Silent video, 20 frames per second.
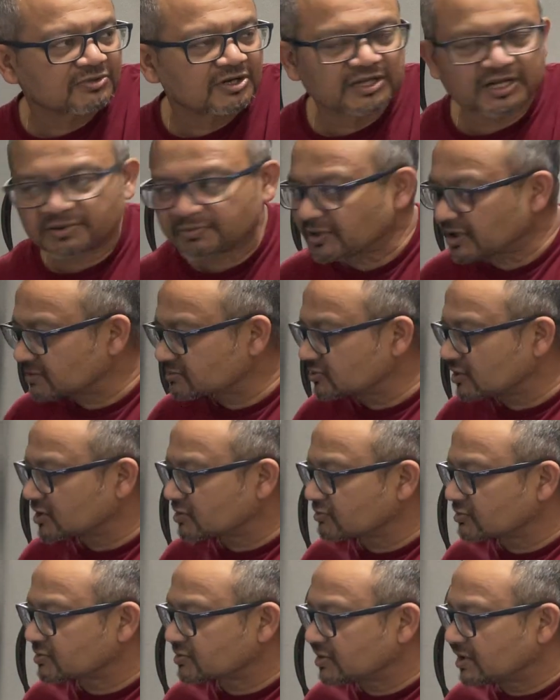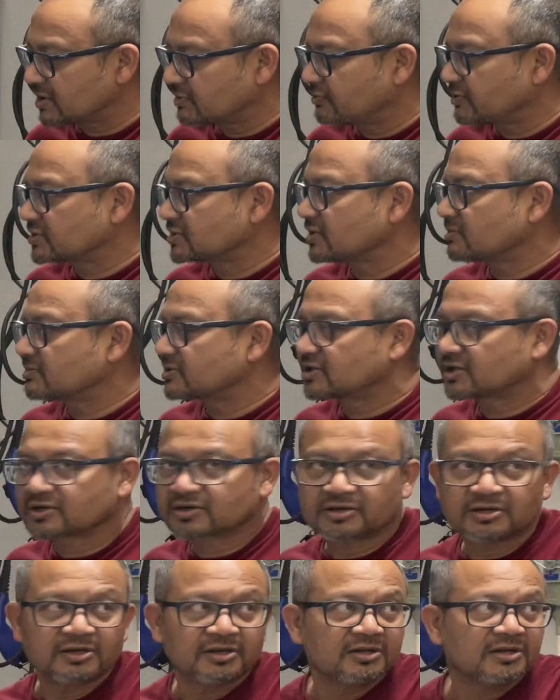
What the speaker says: That gives the equation of the circle.